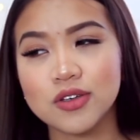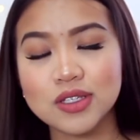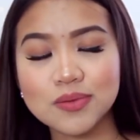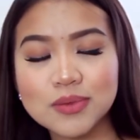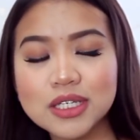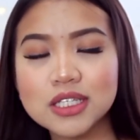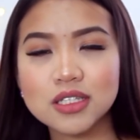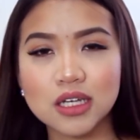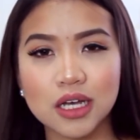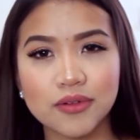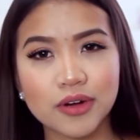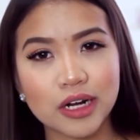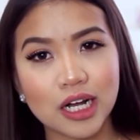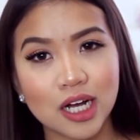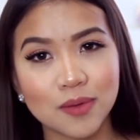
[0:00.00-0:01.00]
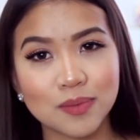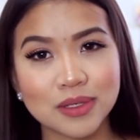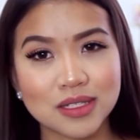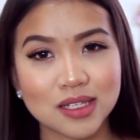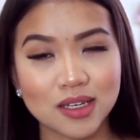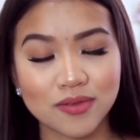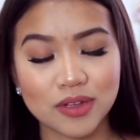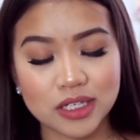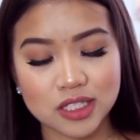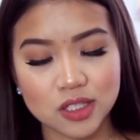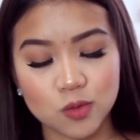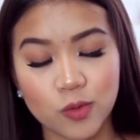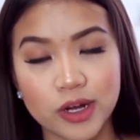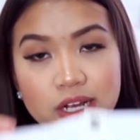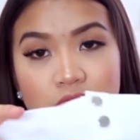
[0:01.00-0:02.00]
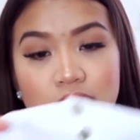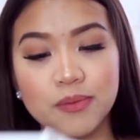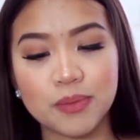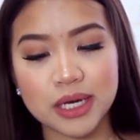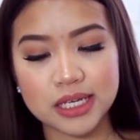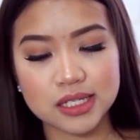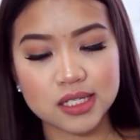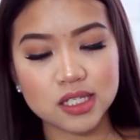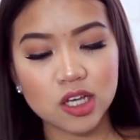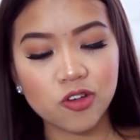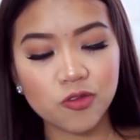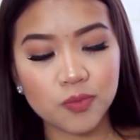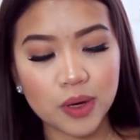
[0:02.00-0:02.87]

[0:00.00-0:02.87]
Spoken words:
something to cover it up instead of like just wearing it by itself.